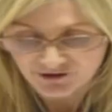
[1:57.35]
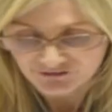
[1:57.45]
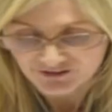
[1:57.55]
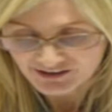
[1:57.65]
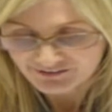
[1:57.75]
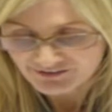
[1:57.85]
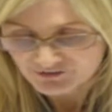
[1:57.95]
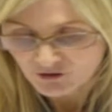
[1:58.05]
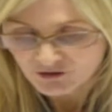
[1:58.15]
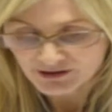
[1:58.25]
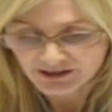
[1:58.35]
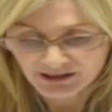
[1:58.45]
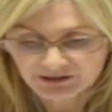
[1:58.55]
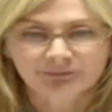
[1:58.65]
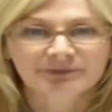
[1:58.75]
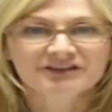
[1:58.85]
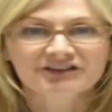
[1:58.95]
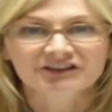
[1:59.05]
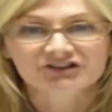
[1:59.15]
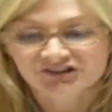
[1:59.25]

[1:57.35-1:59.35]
context, has got competing